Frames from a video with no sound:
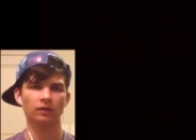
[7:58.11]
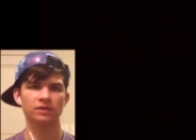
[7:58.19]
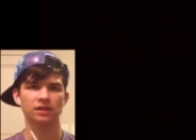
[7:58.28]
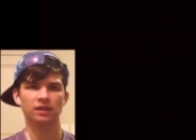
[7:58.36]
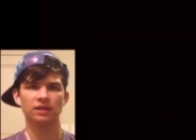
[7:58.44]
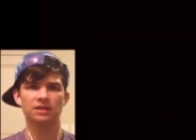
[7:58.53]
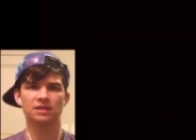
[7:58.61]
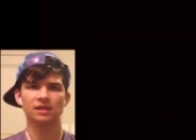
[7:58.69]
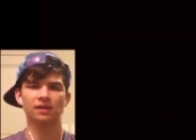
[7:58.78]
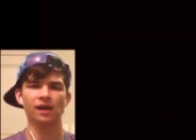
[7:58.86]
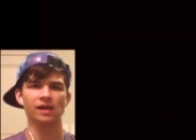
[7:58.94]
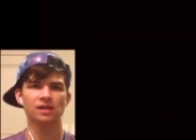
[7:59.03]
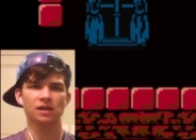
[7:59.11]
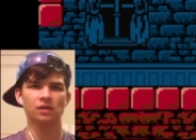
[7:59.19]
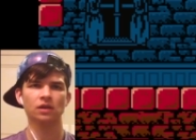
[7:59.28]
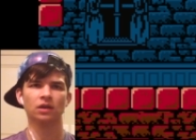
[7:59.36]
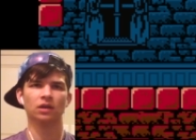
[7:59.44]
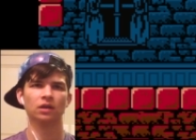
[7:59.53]
What's in here? Is this the clock
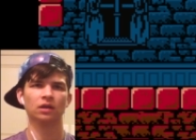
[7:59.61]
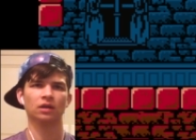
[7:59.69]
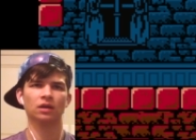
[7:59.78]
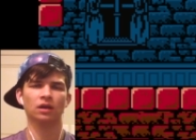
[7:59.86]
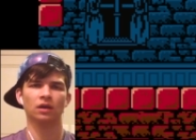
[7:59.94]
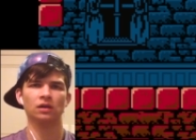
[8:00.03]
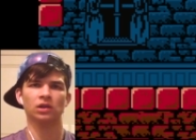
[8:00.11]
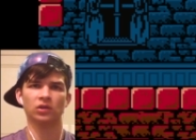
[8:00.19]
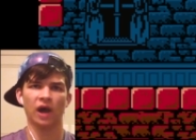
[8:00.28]
tower? No,